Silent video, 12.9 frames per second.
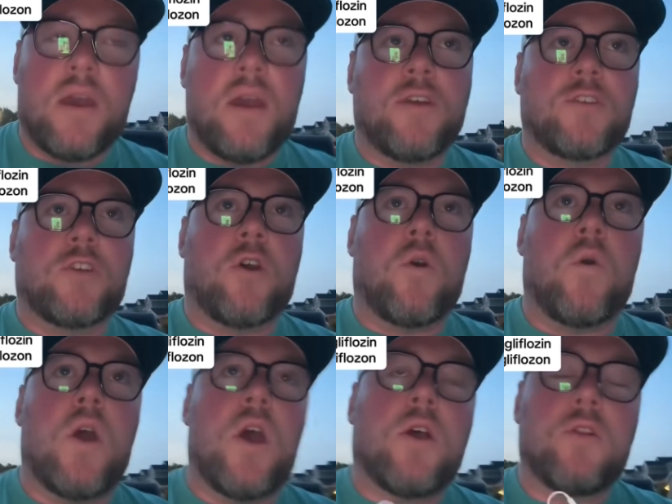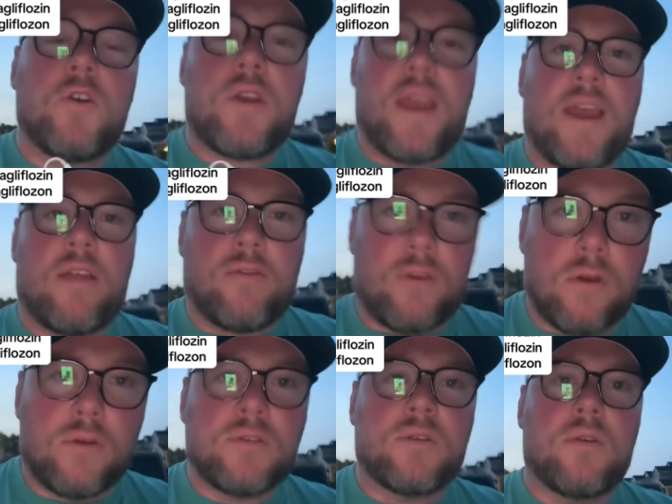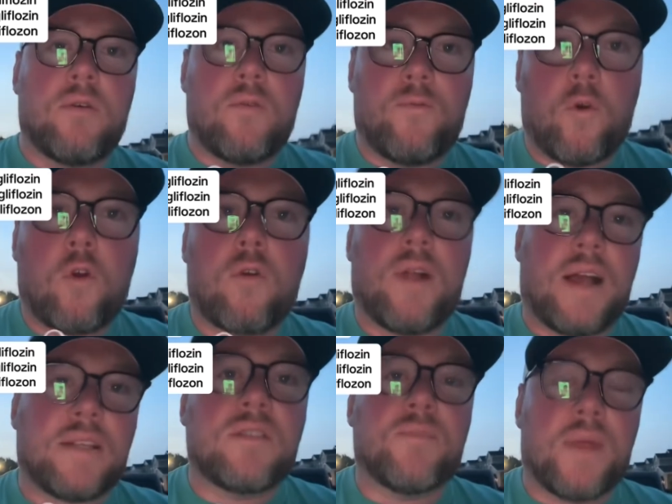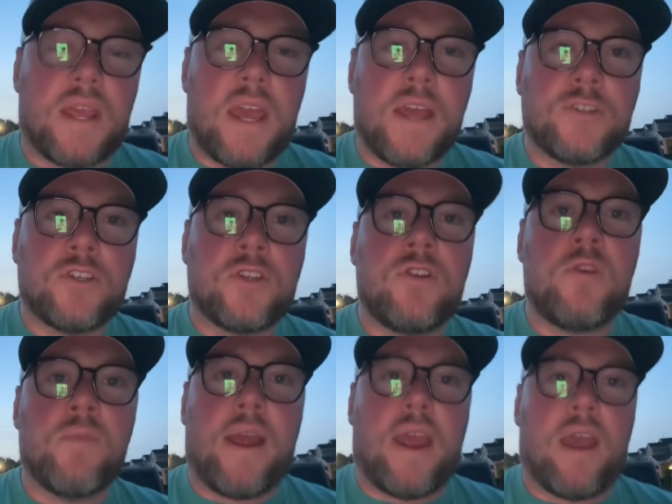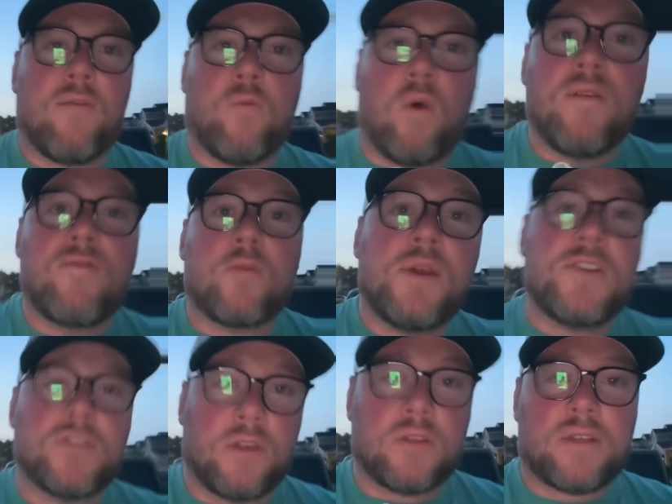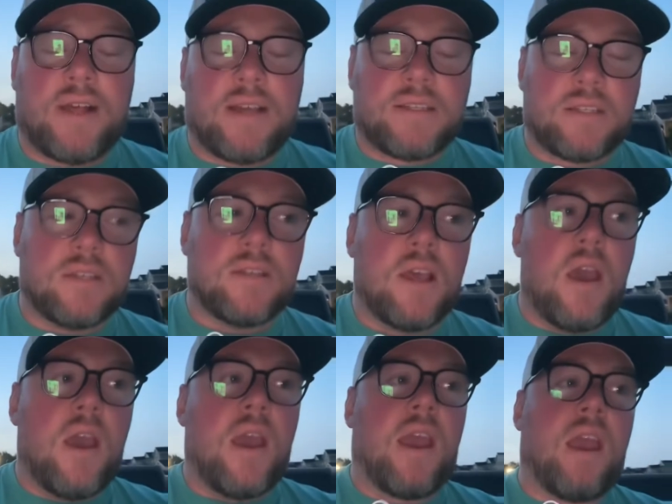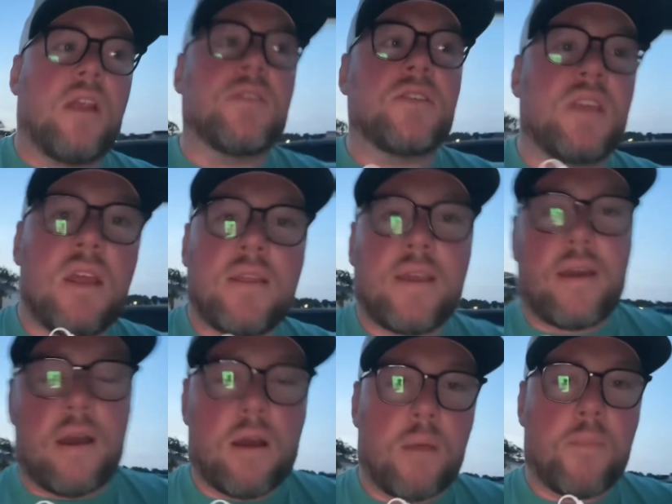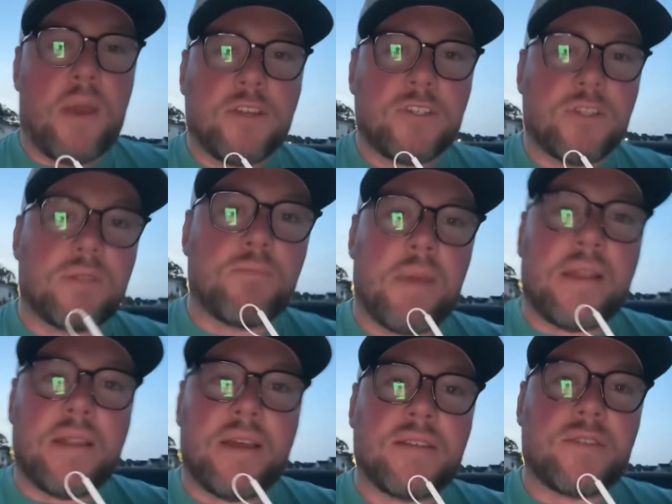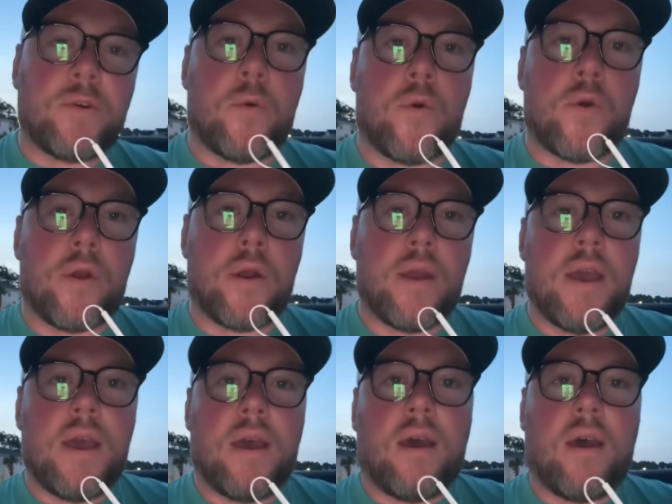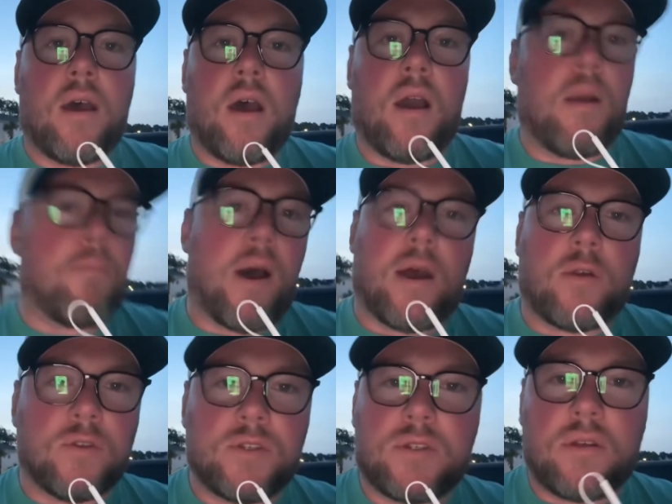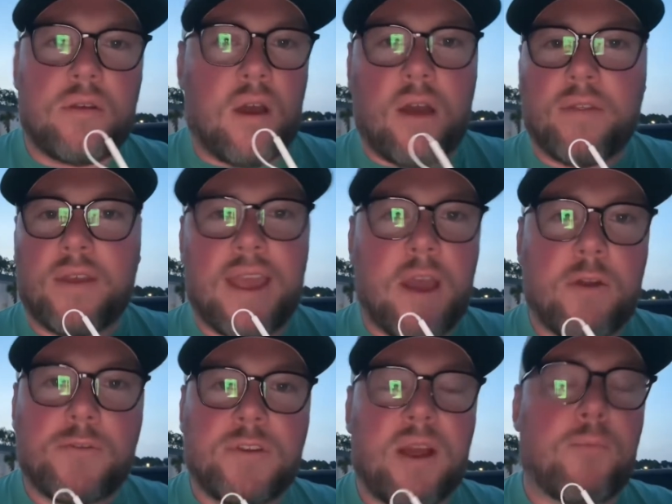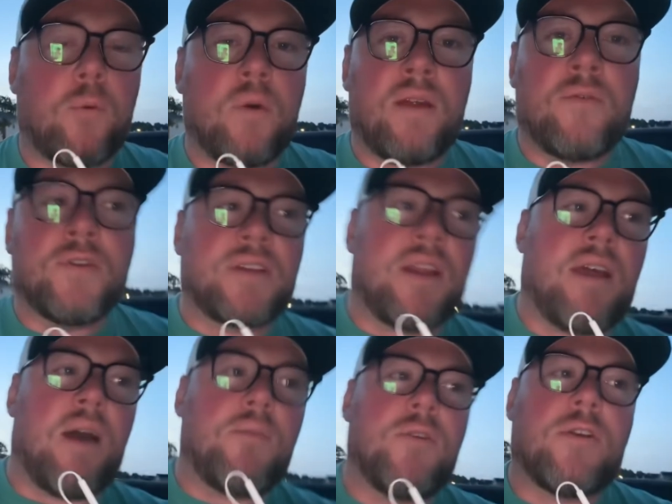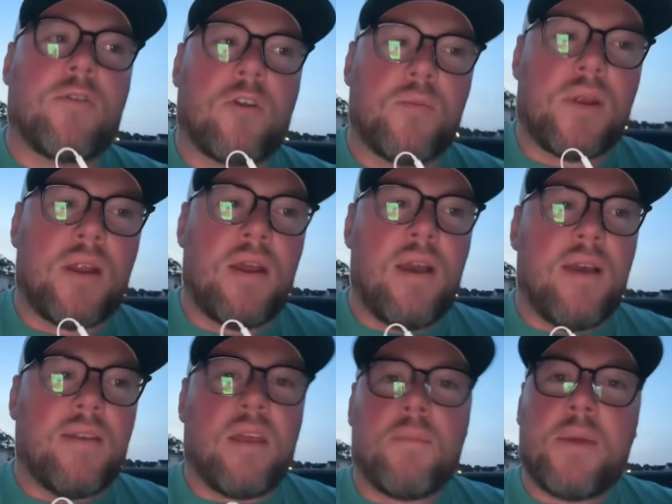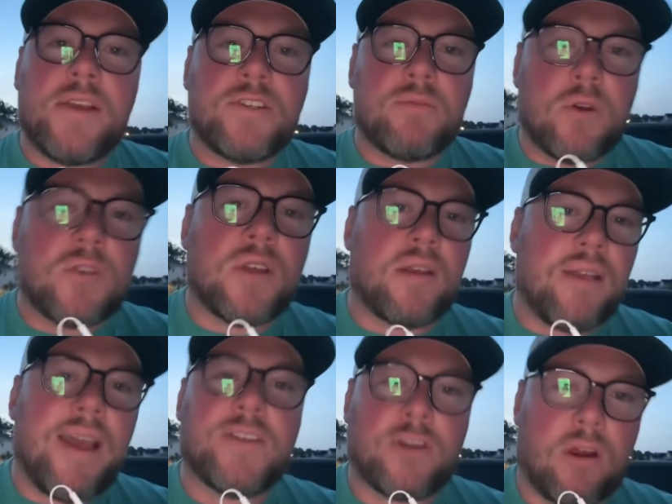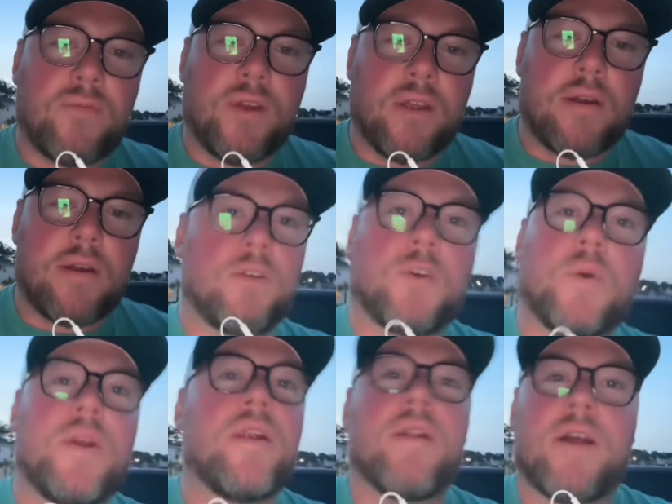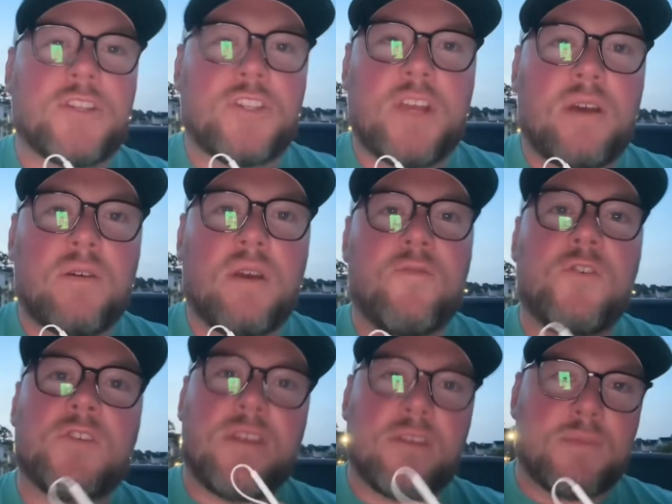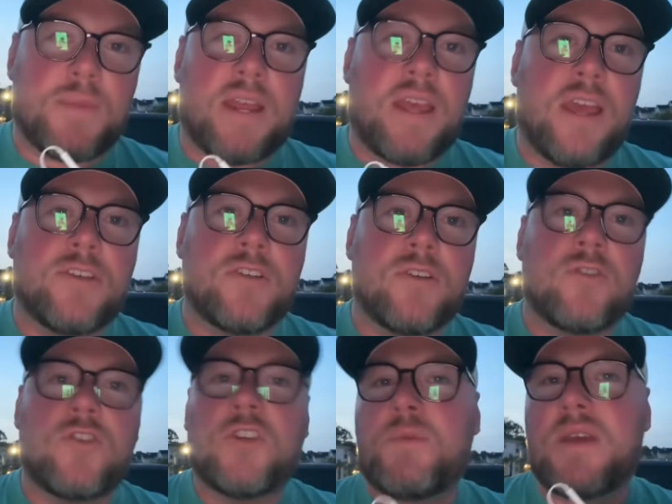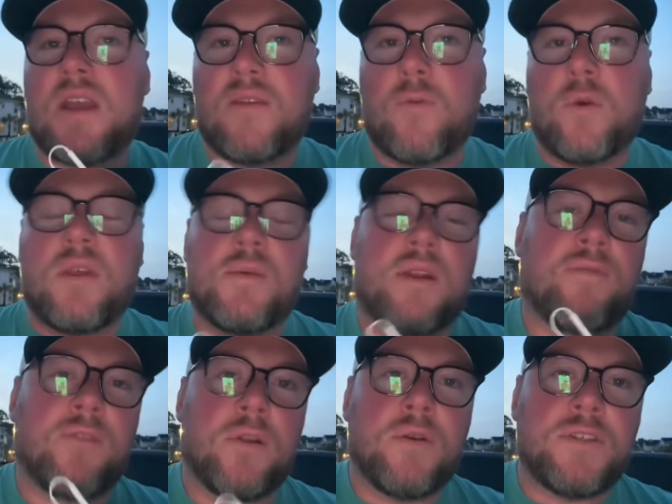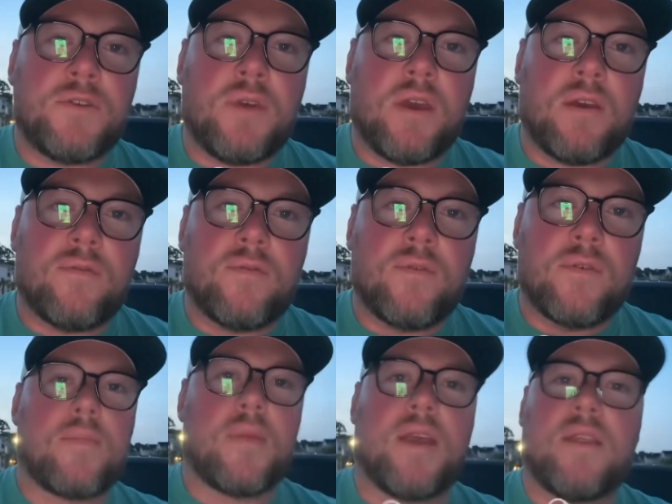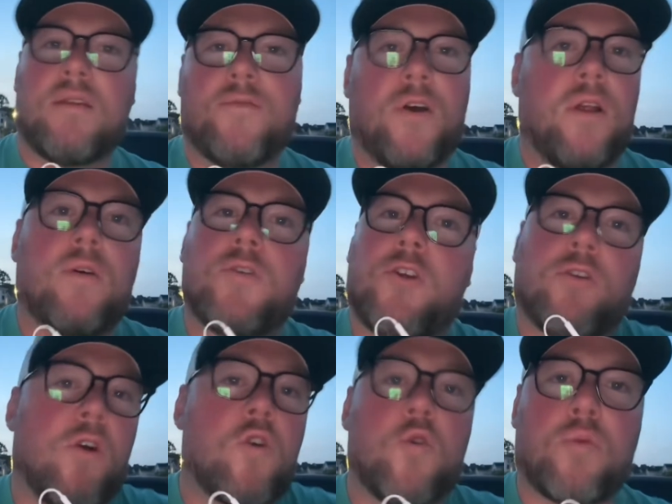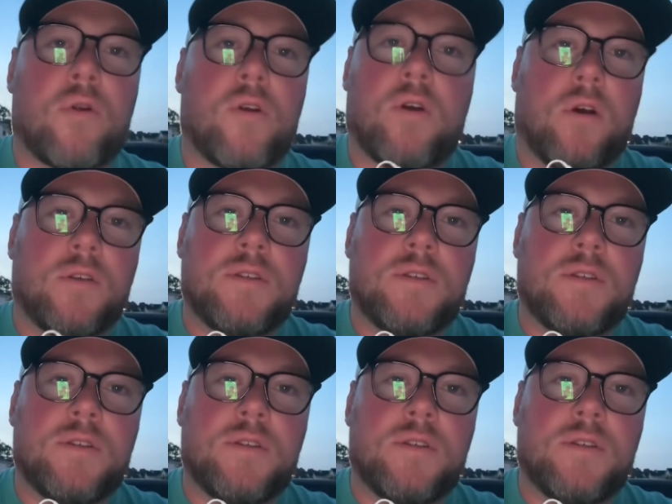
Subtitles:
So looking at those 4 classes of medication, you might have one from each of those classes, and seeing that on a patient's med list or bottles on the countertop or whatever, it's going to help you determine that patient most likely has heart failure. In a nutshell, if you see those medications, just be careful with the amount of fluids you give and follow your local protocols.